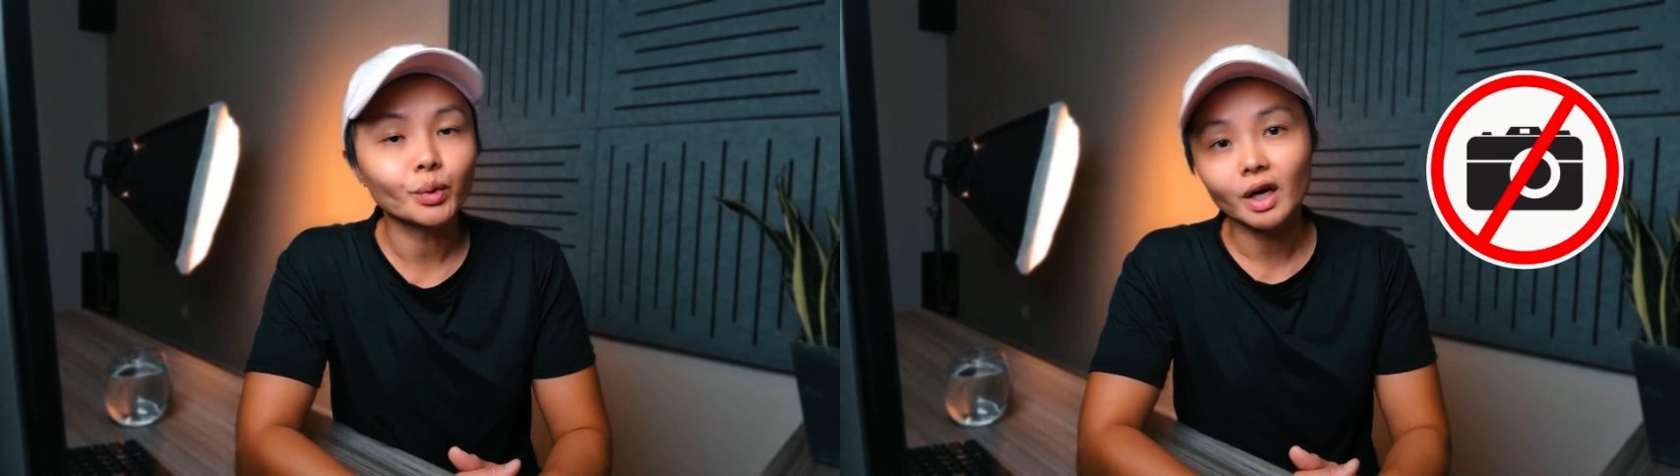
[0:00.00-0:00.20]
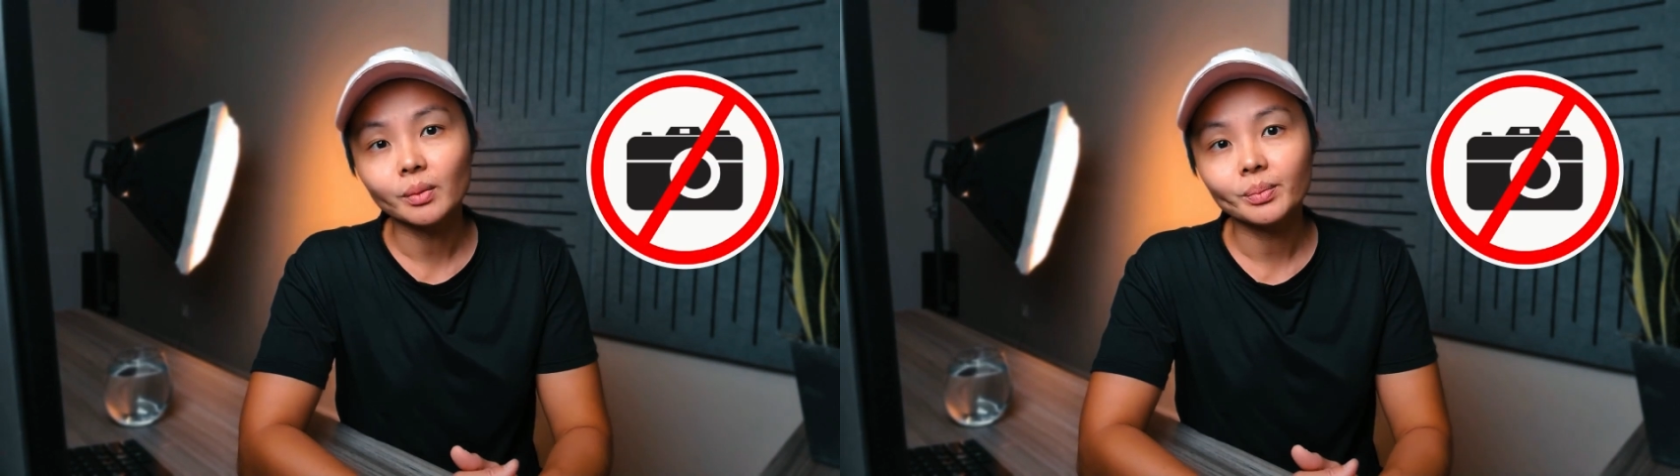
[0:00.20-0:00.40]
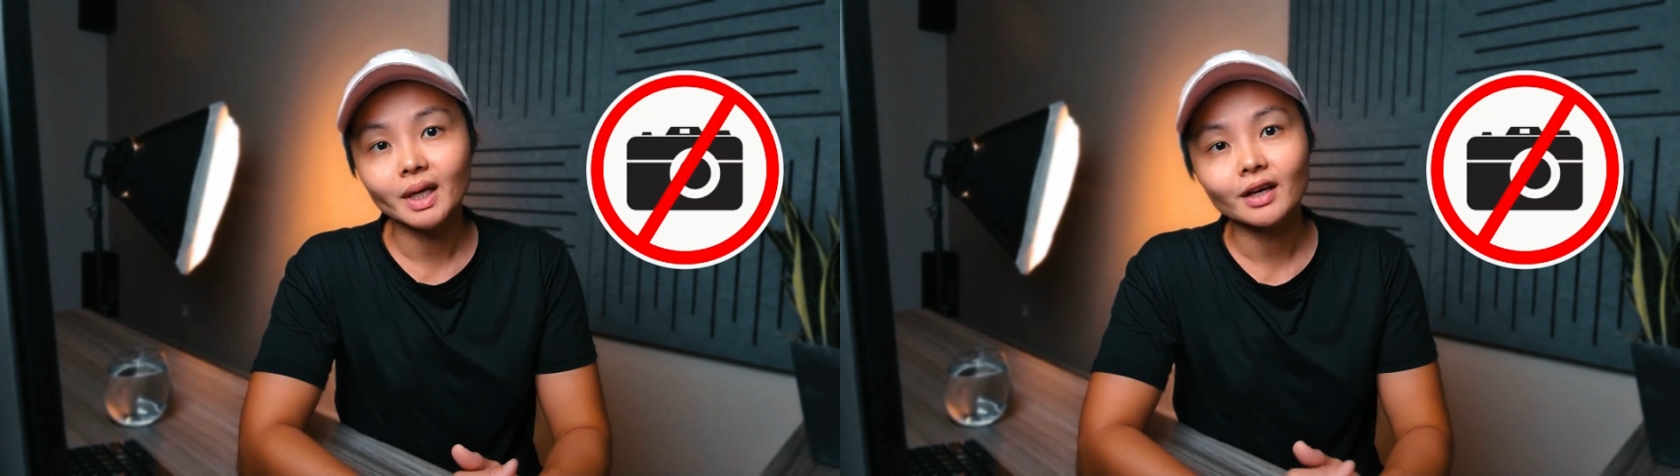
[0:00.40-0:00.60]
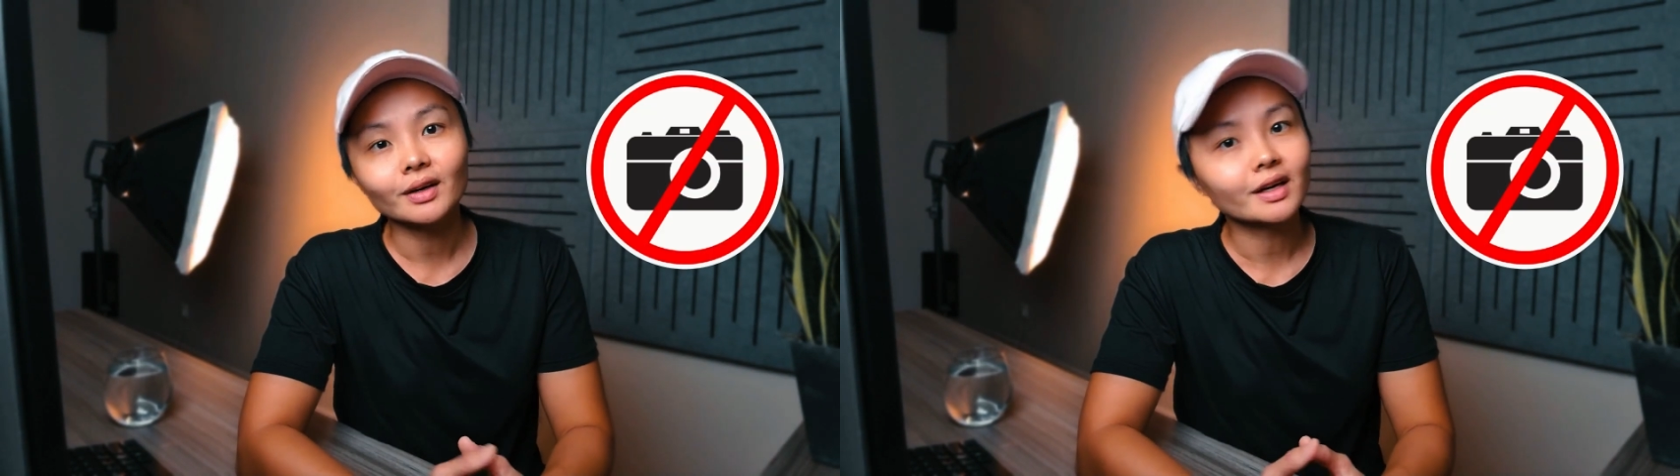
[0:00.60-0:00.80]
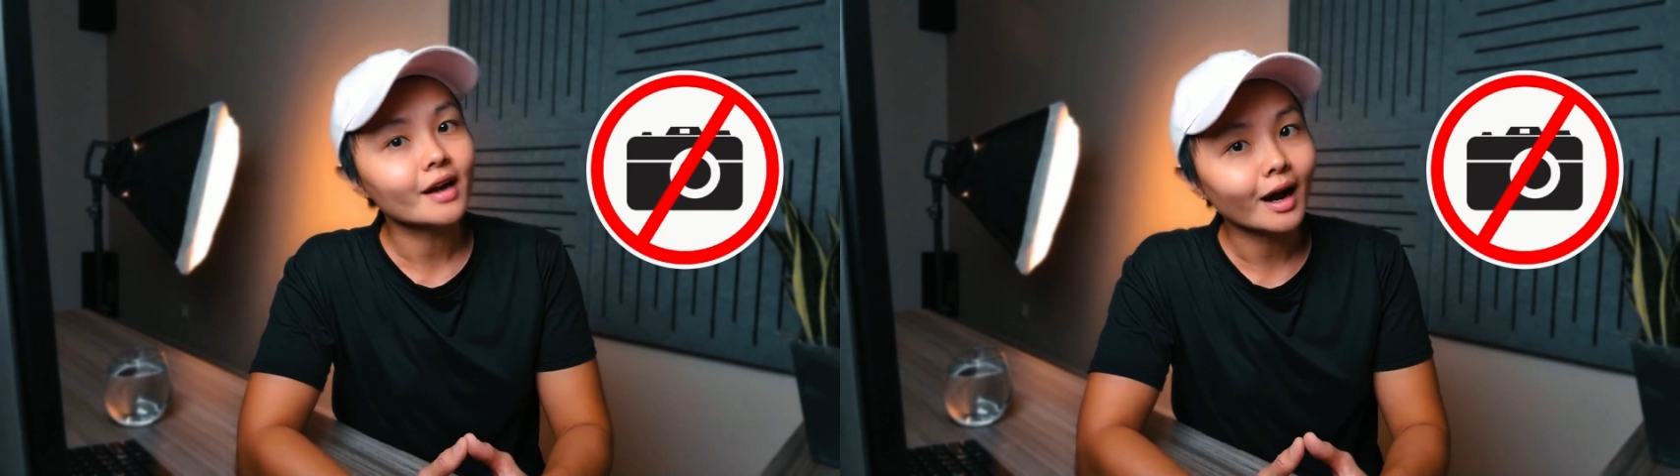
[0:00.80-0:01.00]
without being
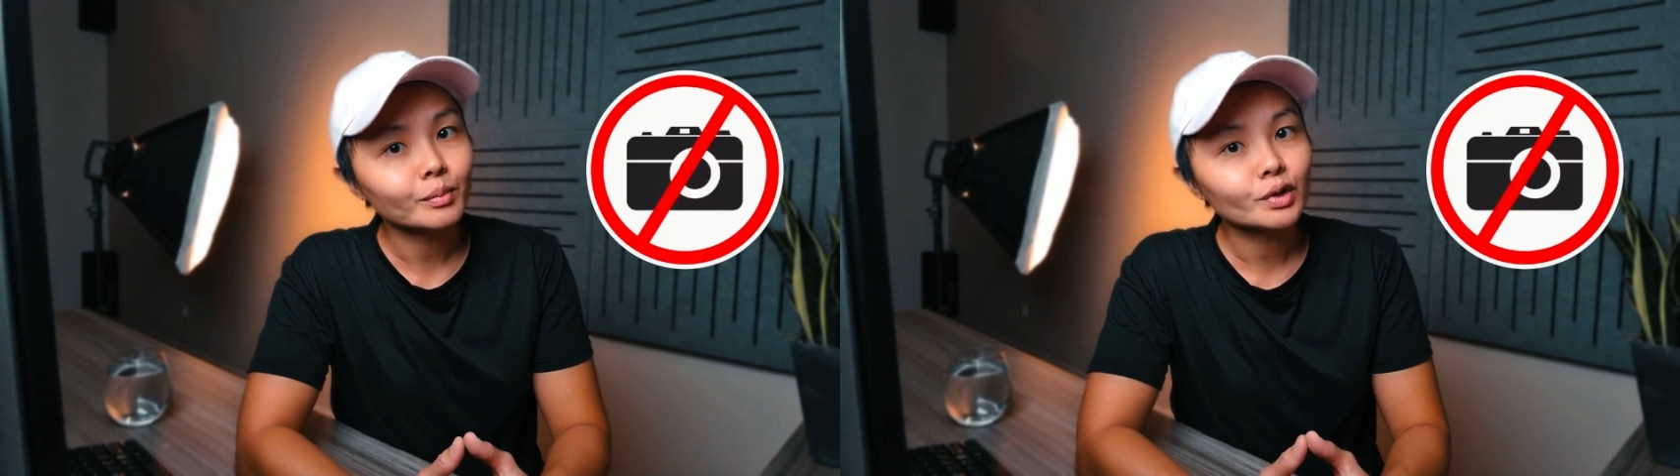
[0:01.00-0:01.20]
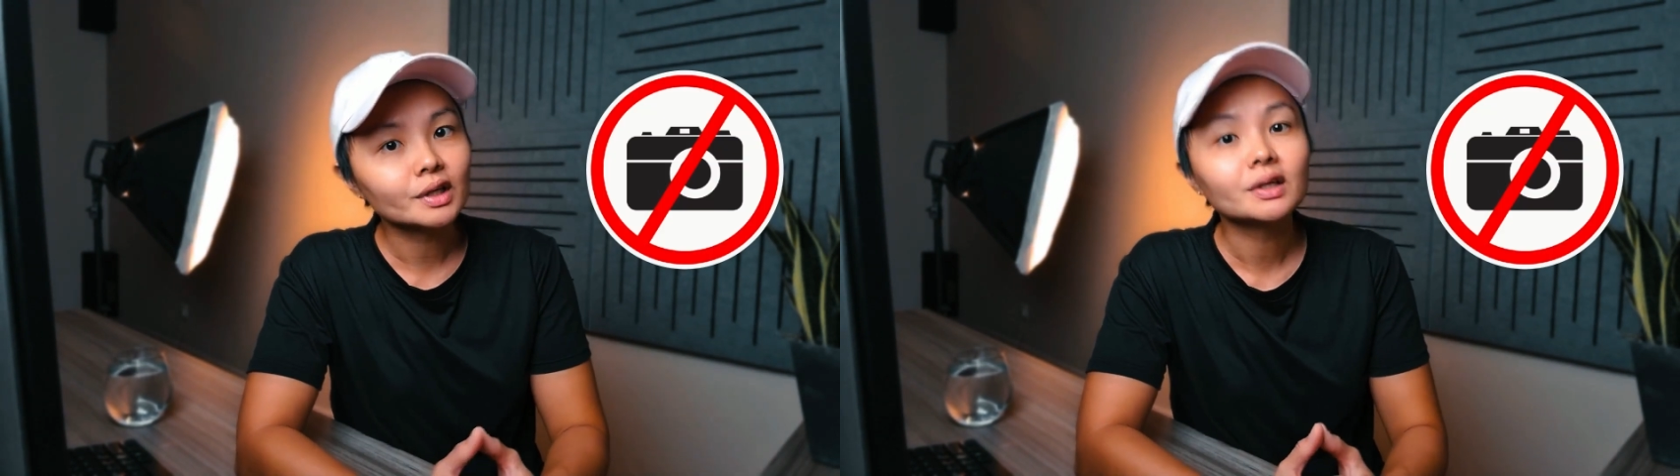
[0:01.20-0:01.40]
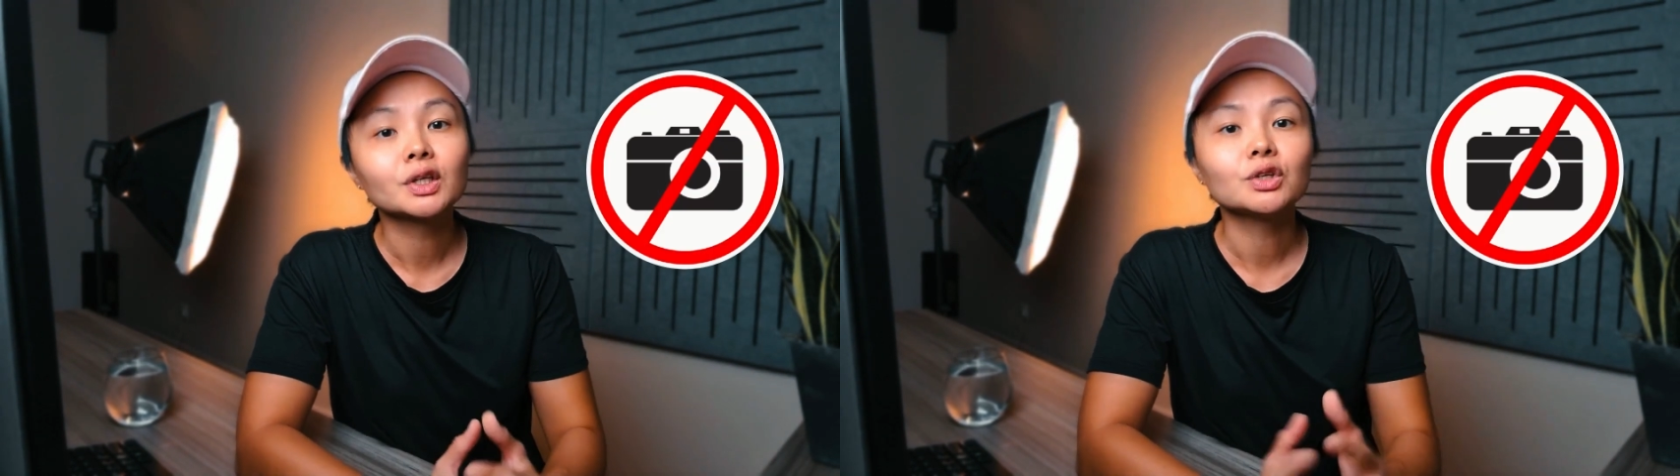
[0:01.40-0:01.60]
on camera,